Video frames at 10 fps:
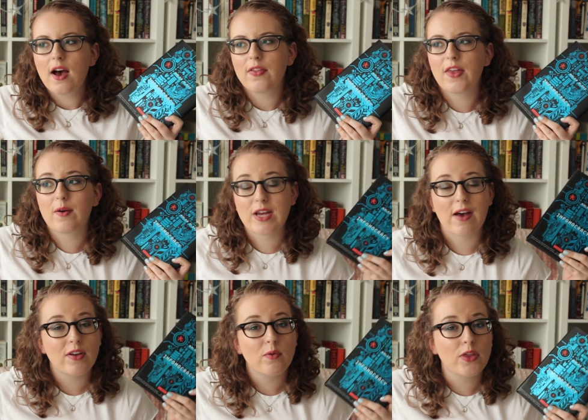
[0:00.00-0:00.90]
that I was
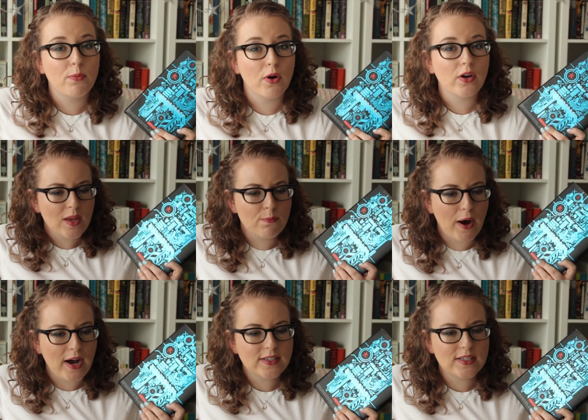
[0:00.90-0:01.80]
having with the book,
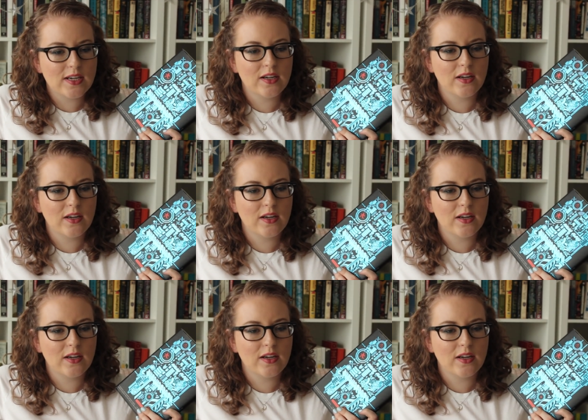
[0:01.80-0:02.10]
but